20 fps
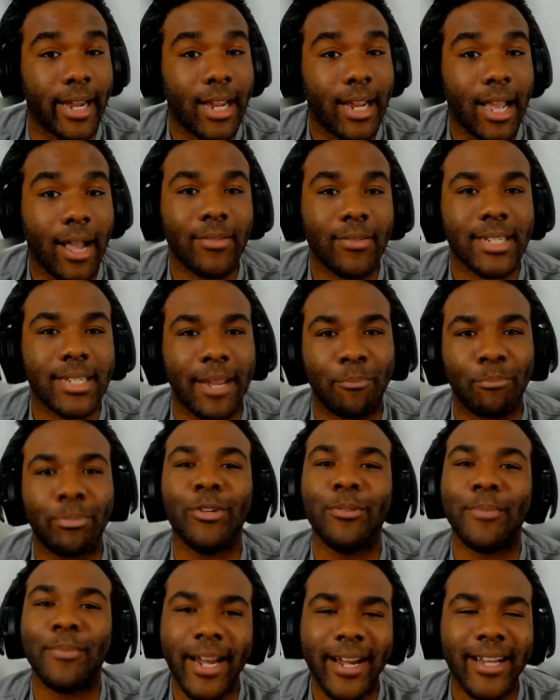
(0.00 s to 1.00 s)
I was like,
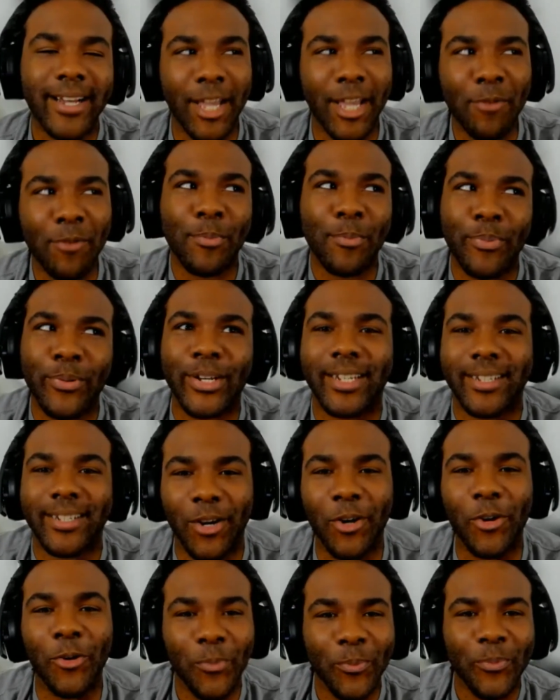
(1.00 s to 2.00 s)
Blue Mary, that'd be pretty
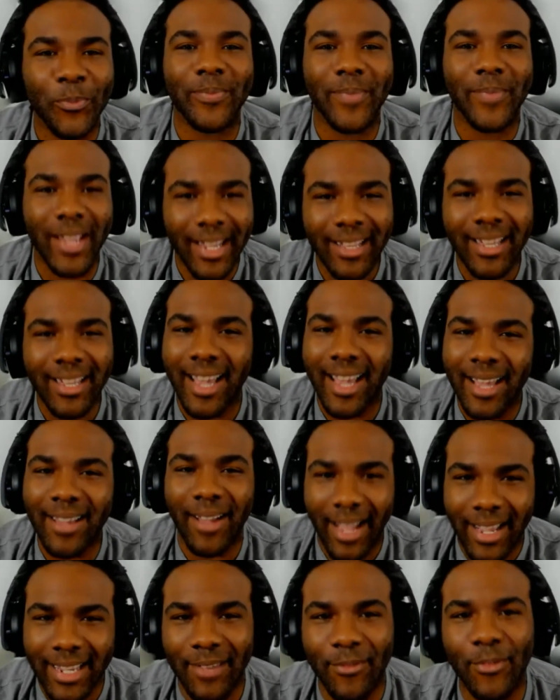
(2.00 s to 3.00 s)
dope.
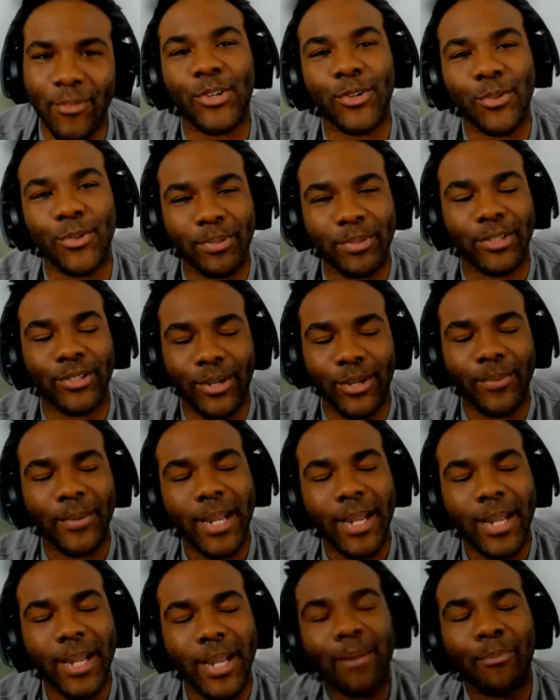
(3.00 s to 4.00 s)
I'll give it Blue dope.
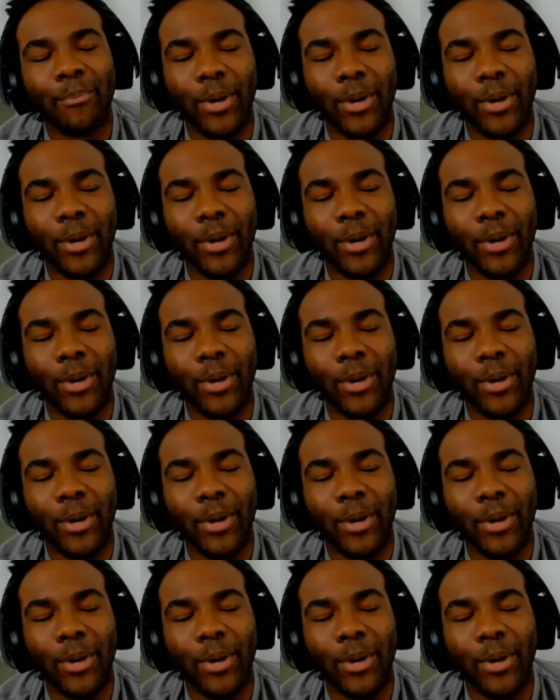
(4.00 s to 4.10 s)
But